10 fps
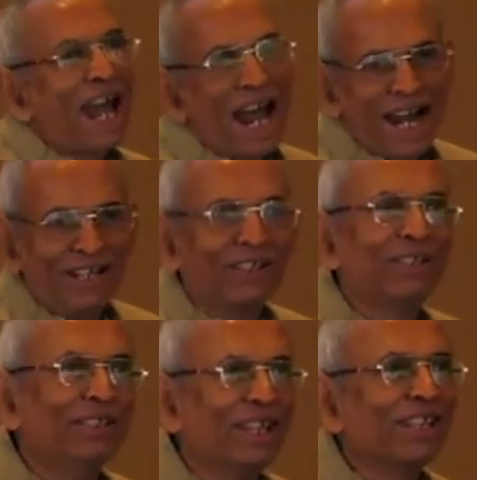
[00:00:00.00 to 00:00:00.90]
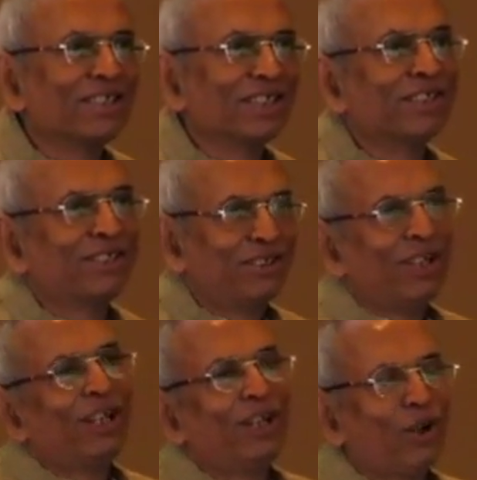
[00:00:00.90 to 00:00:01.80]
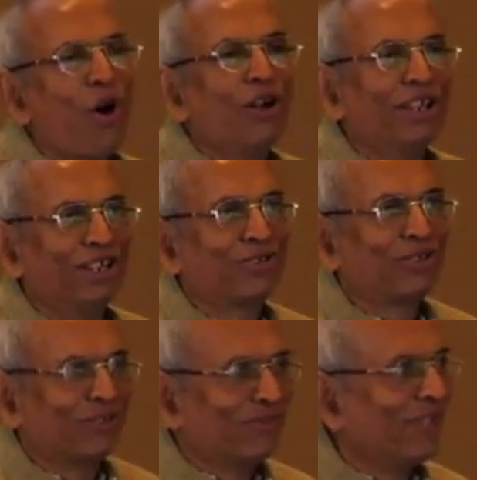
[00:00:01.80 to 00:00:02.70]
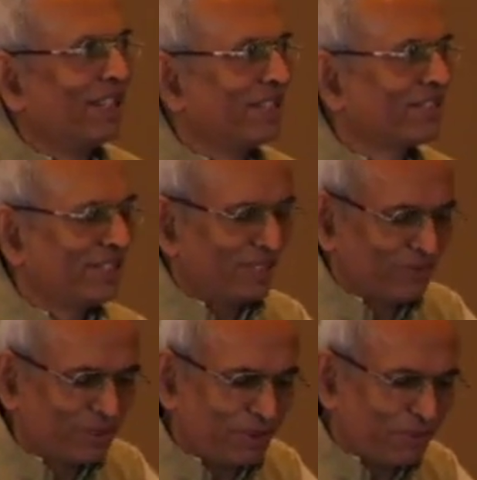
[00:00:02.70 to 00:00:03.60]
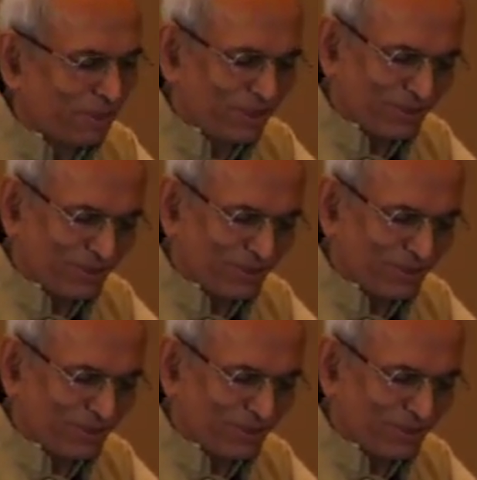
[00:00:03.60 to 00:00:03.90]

And there is a long list of very distinguished people.